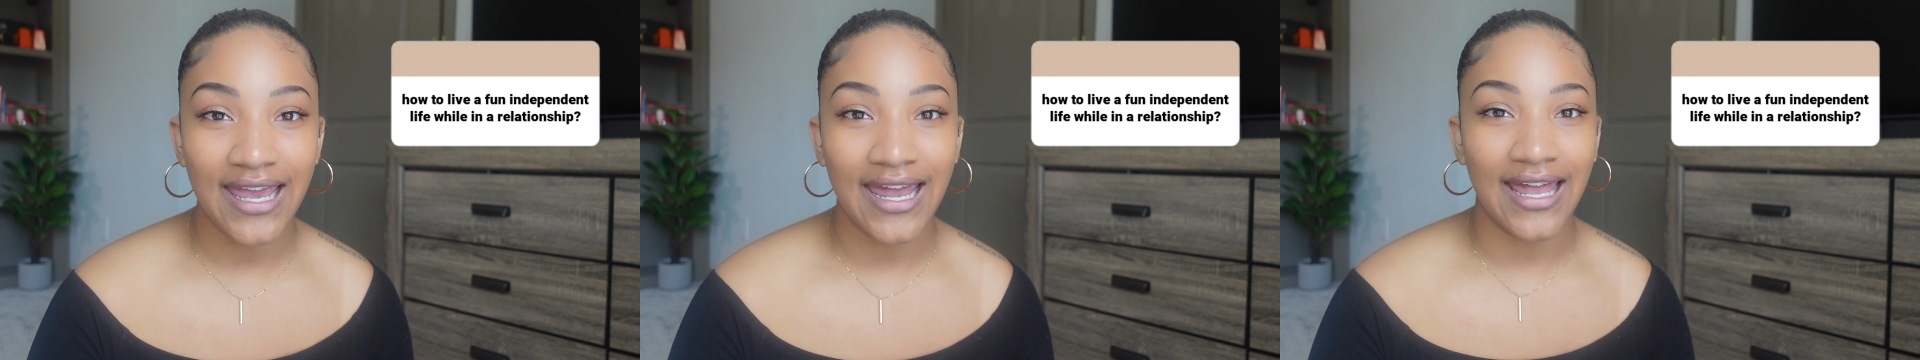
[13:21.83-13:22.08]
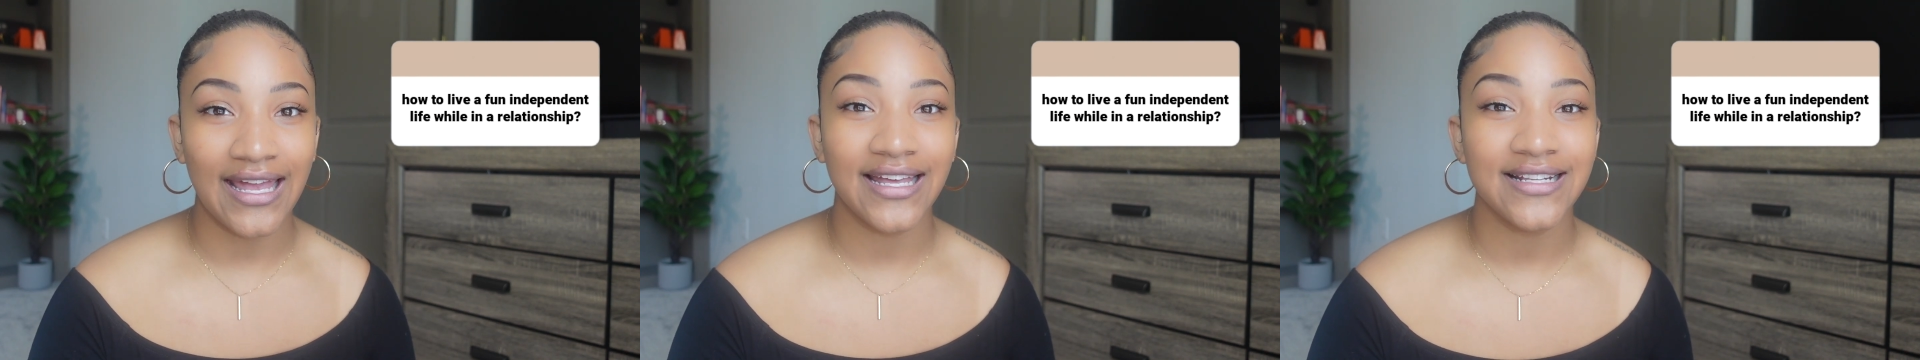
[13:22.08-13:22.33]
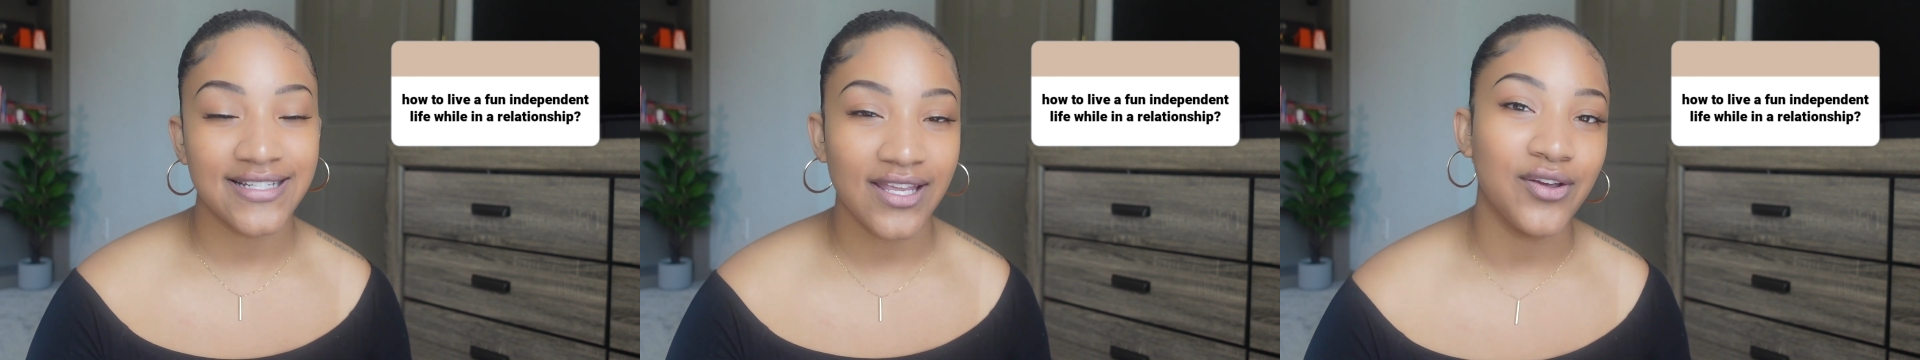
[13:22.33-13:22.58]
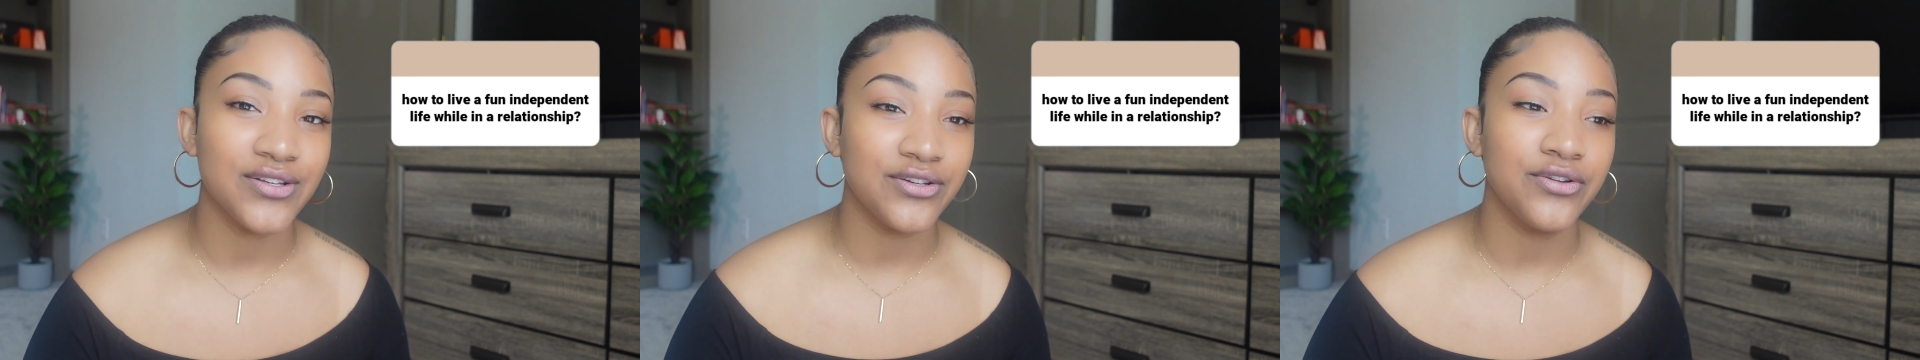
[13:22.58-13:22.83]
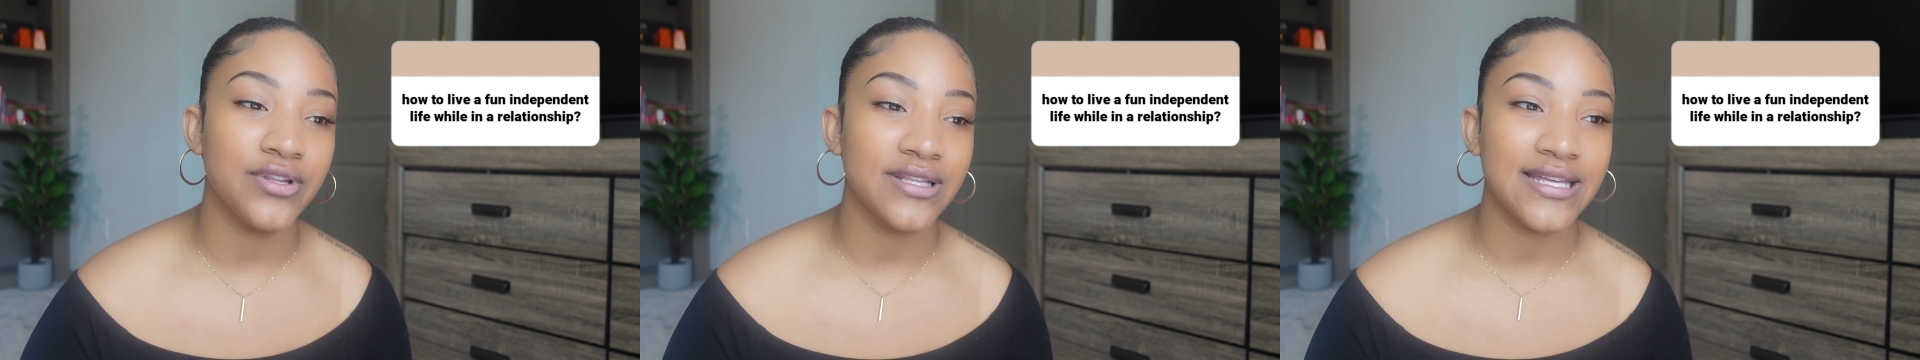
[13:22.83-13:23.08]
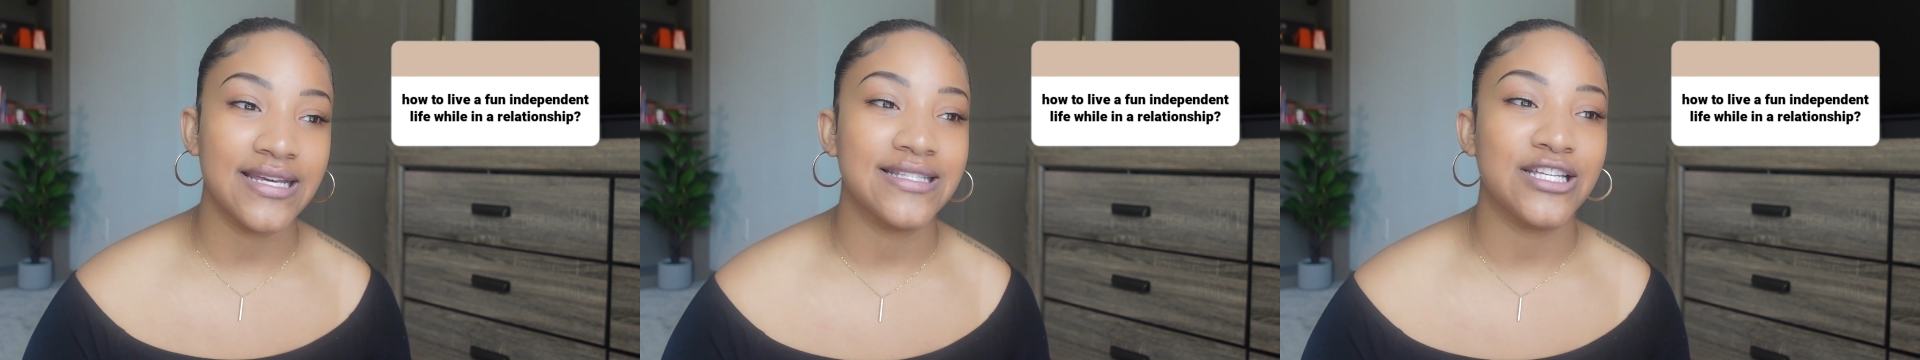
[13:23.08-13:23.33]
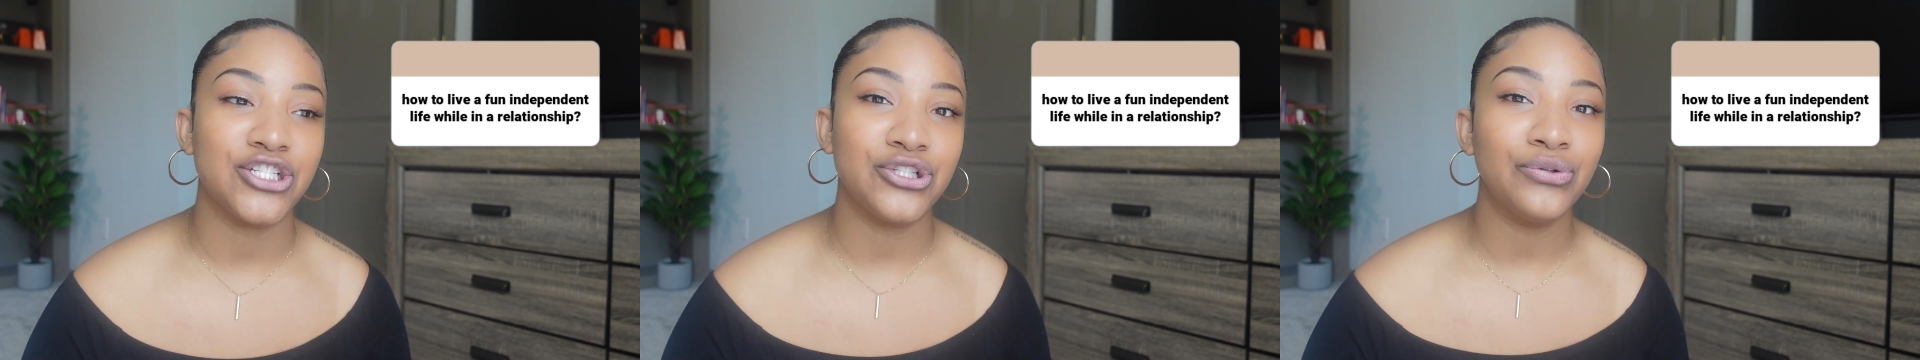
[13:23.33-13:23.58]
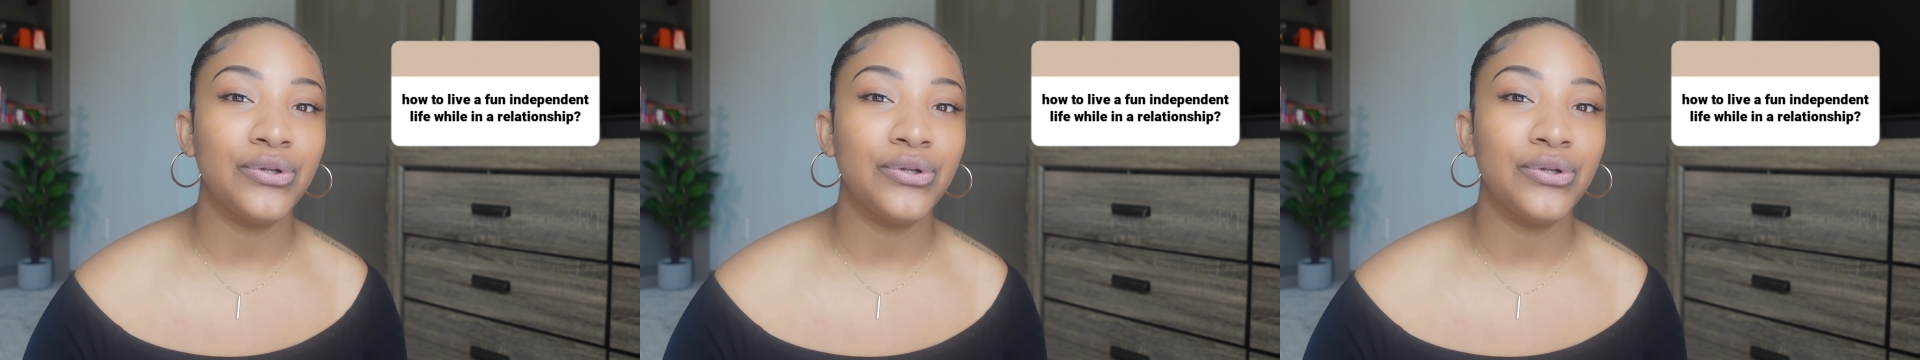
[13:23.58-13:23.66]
and continue to do the things that you